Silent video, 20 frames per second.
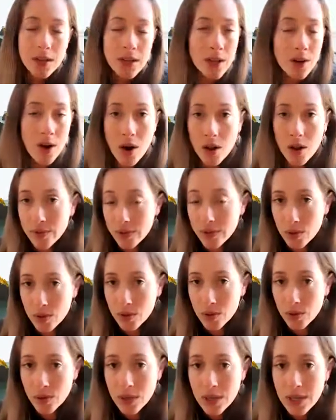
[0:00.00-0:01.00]
and all of
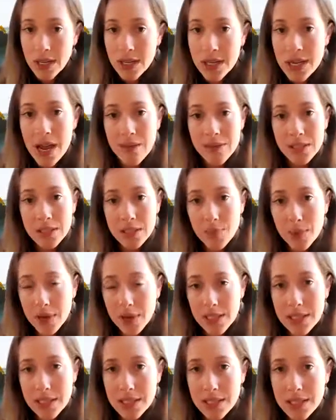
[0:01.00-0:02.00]
you have
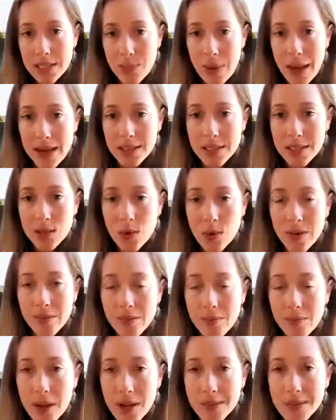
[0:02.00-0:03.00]
experienced these past
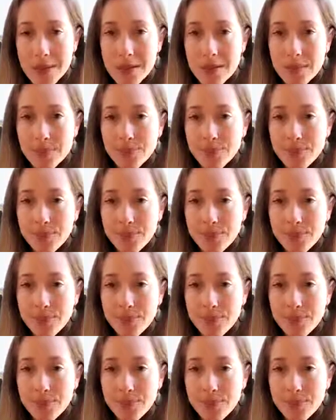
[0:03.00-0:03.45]
12 months.